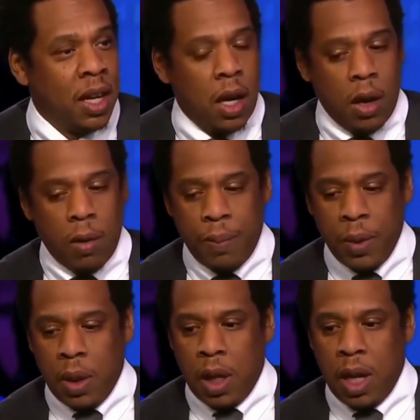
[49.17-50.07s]
um,
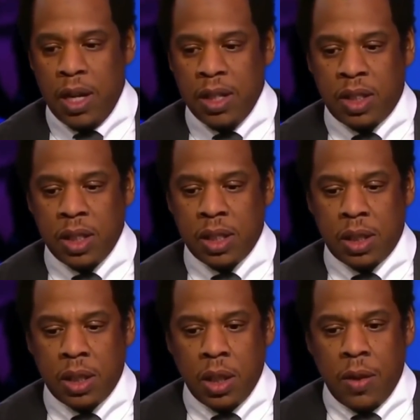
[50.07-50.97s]
and it's
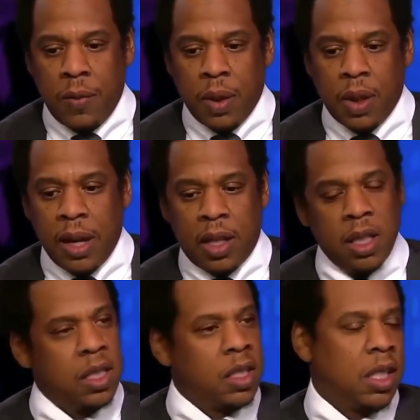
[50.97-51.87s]
just like
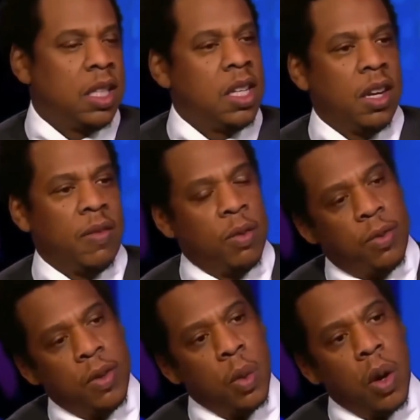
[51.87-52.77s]
this is the leader of
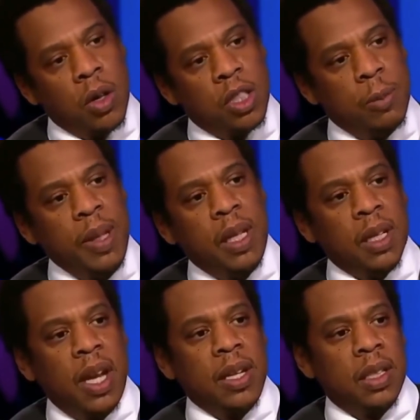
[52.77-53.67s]
the free world
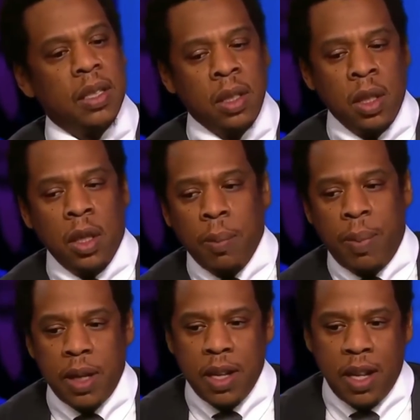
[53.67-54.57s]
speaking like this.
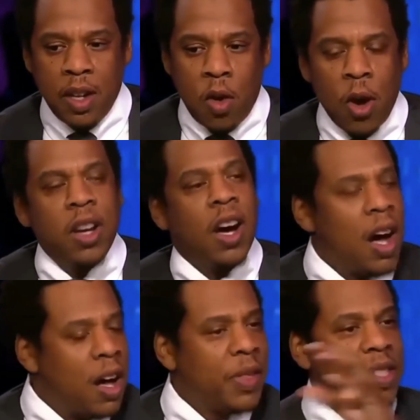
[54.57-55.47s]
But on
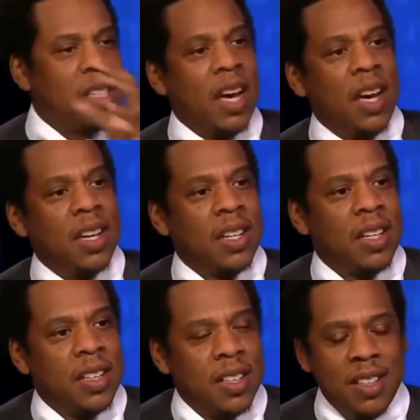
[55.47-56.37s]
the other side,
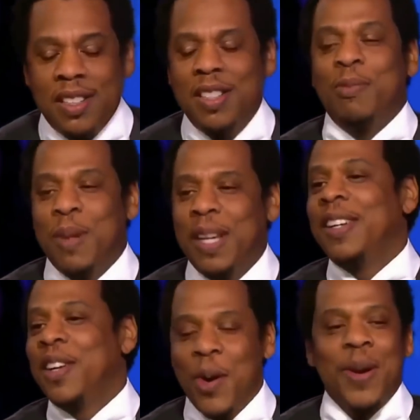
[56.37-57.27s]
this has
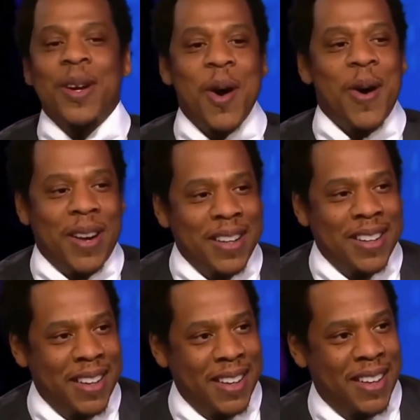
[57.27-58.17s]
been going on
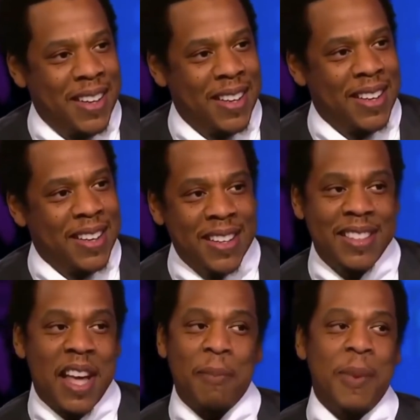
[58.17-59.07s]
this is how